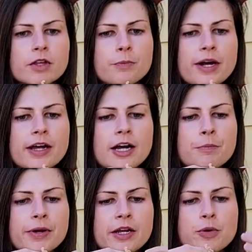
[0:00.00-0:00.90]
but um,
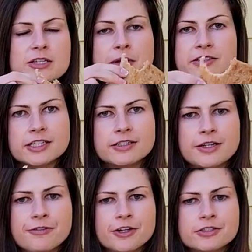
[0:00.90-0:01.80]
but it was melted at
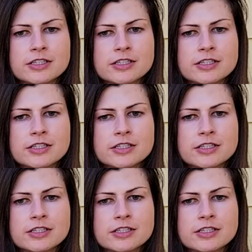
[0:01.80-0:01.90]
first.